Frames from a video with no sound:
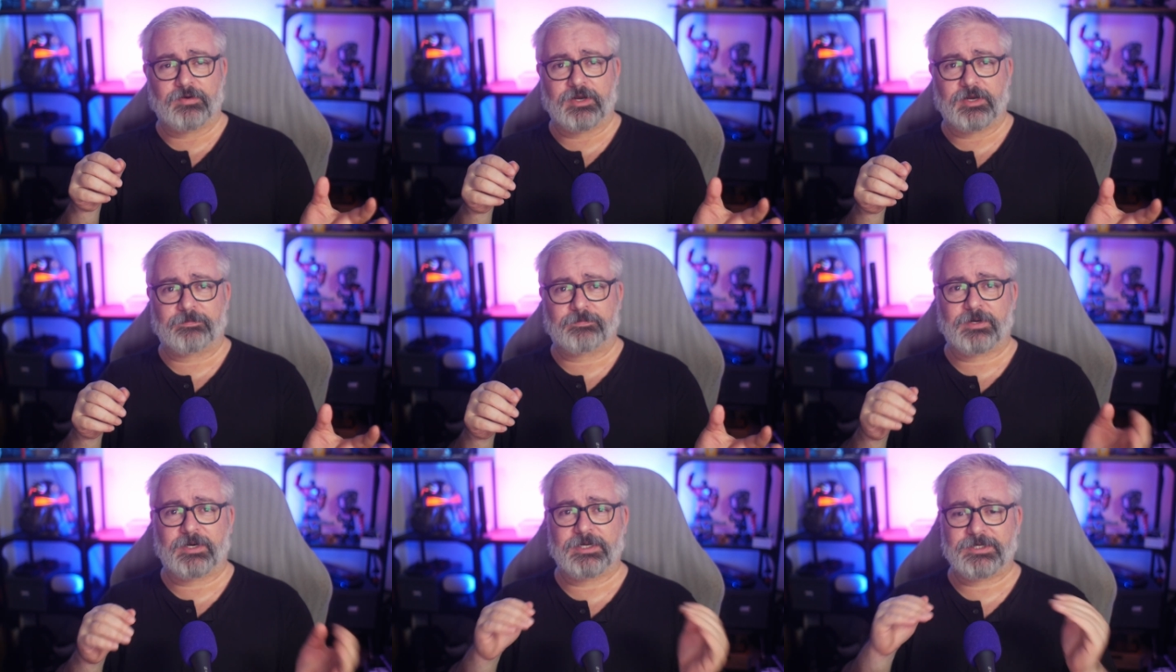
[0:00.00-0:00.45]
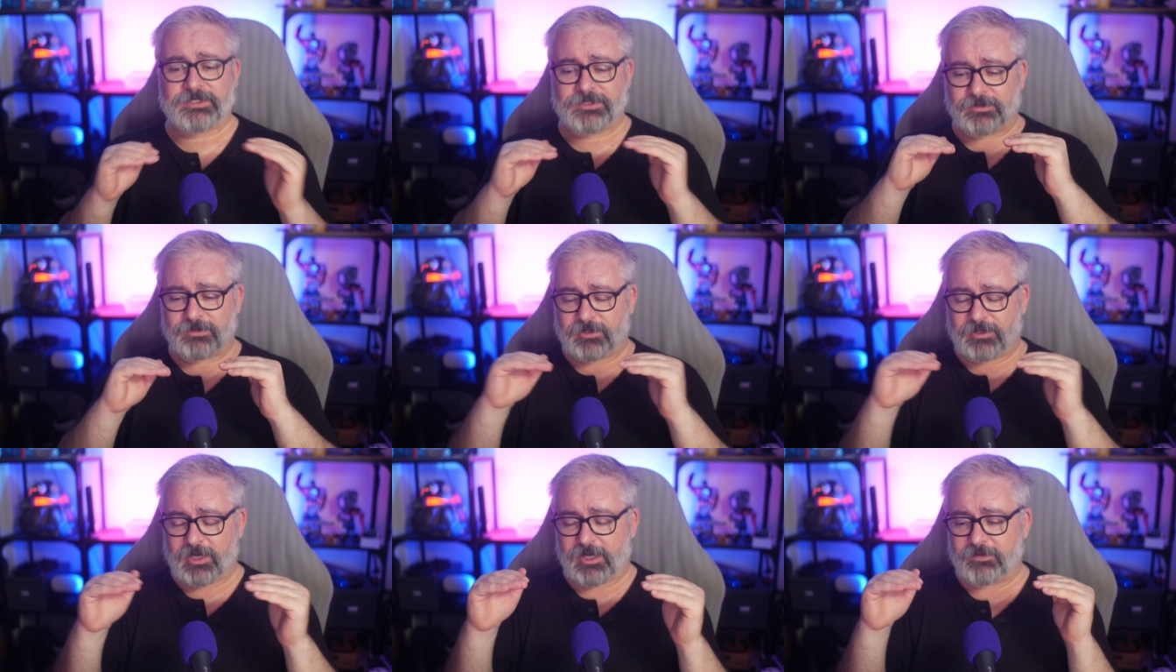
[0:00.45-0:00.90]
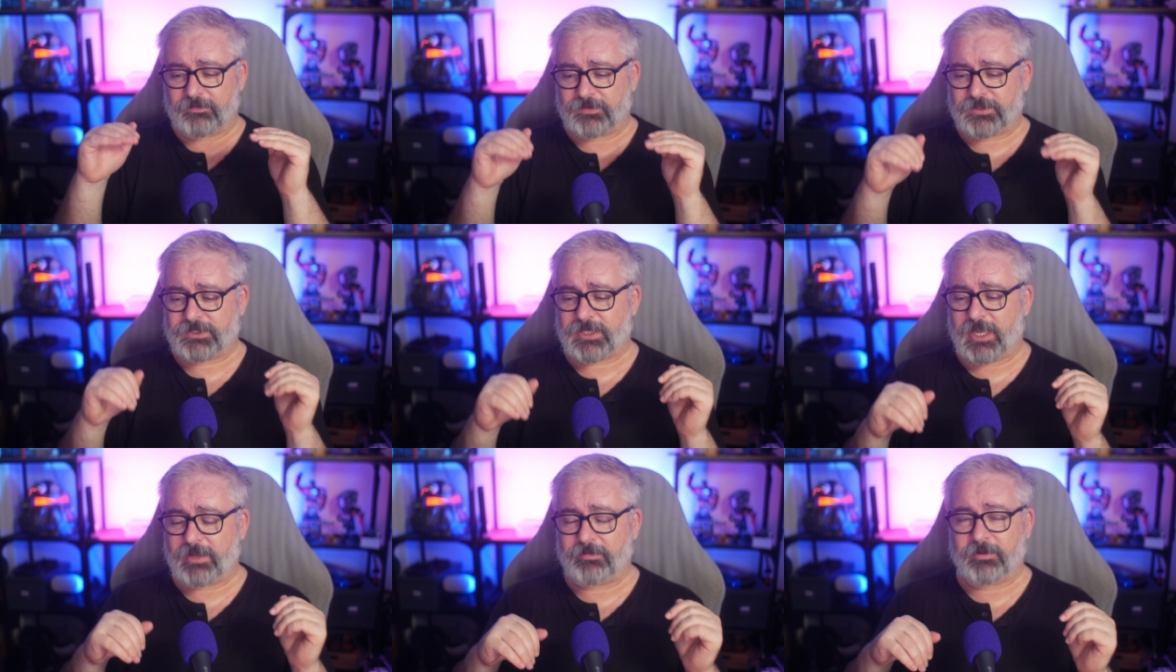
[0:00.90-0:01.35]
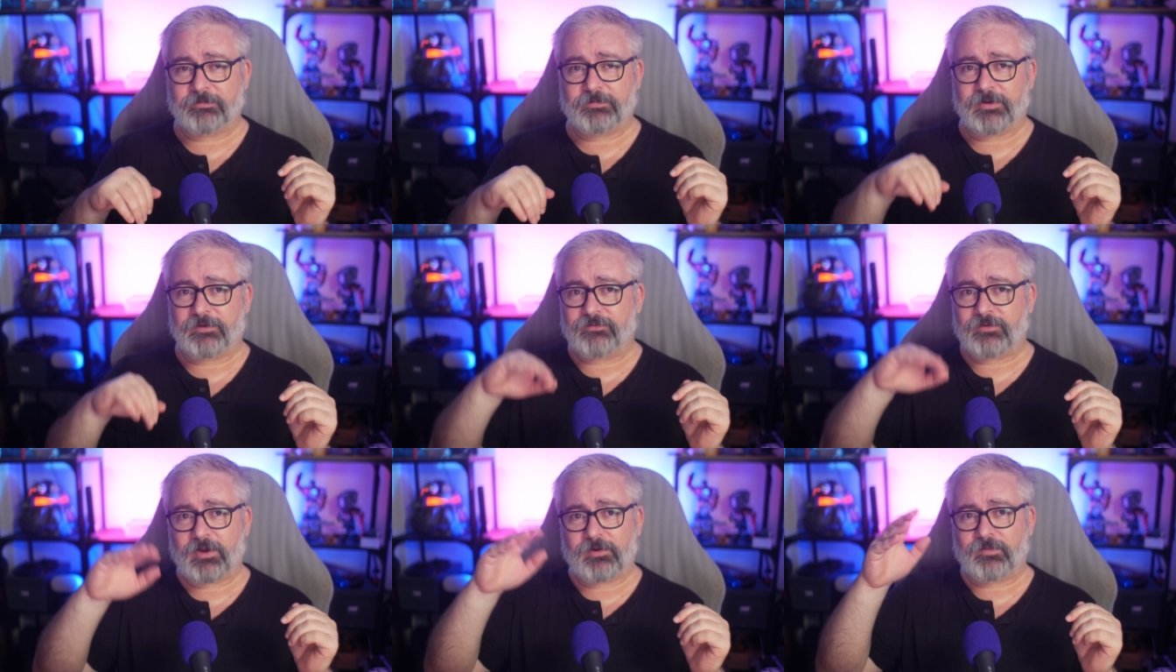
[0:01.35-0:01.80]
very depressed or kind of stable,
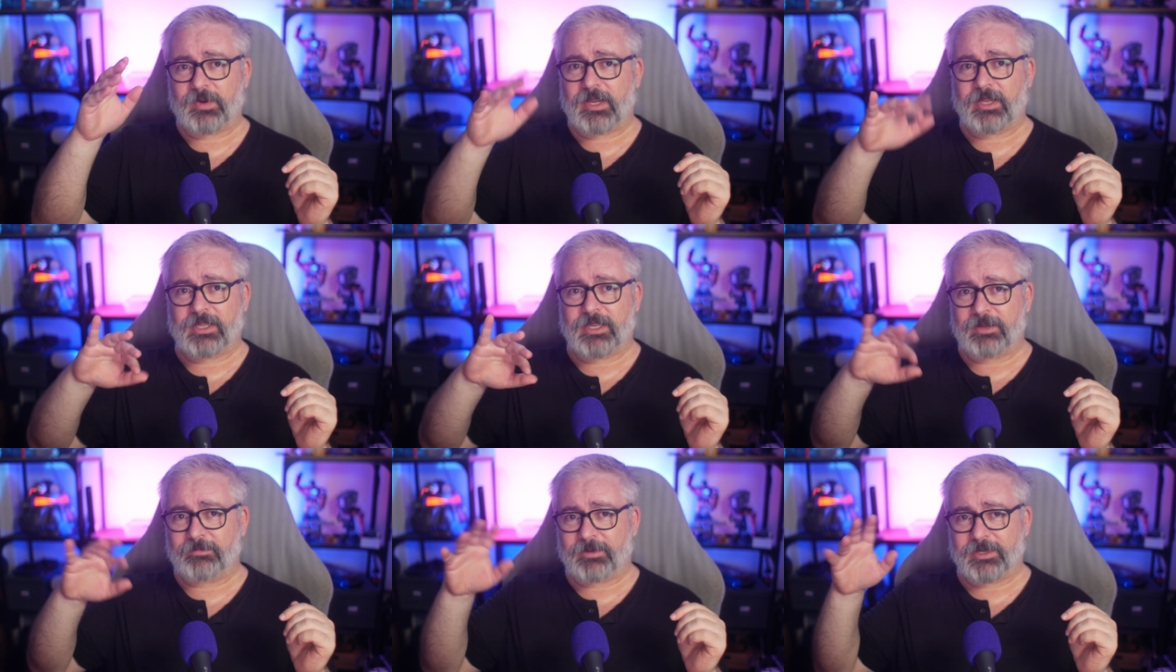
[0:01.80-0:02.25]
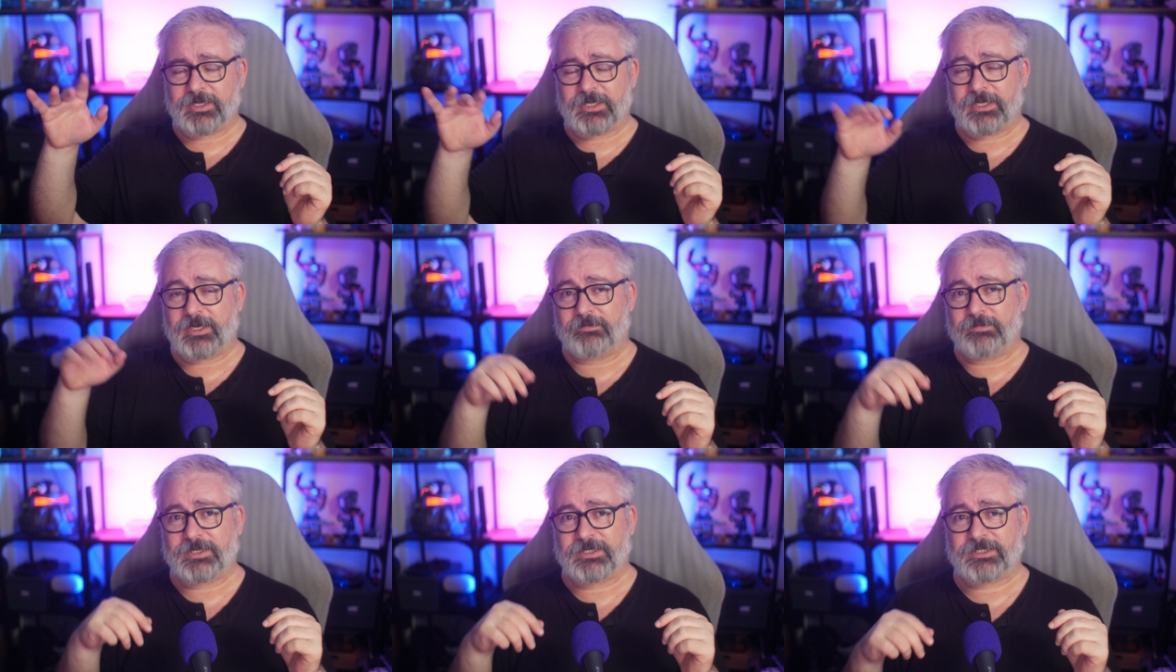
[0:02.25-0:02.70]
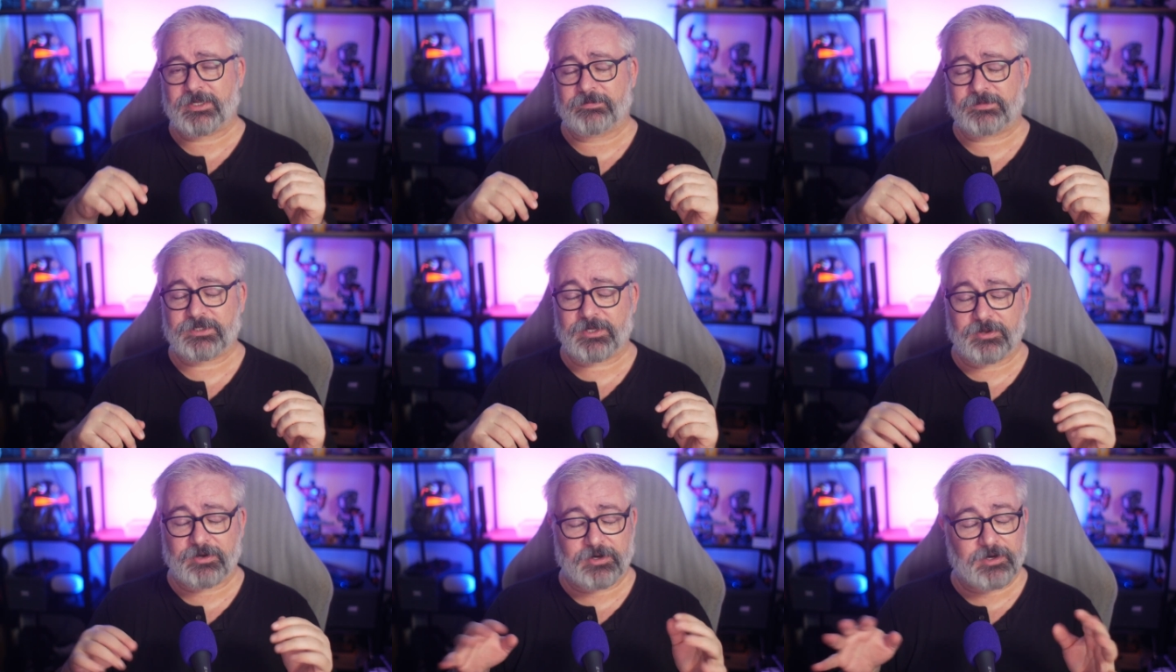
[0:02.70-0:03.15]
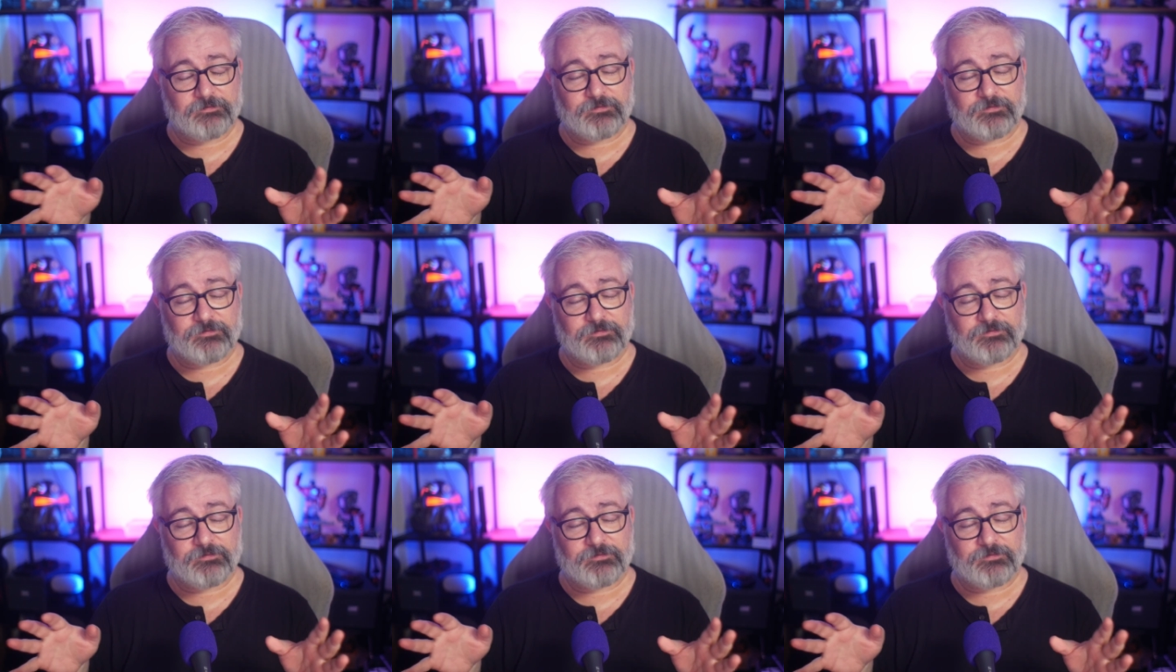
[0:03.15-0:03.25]
but very rarely am I in a mixed episode.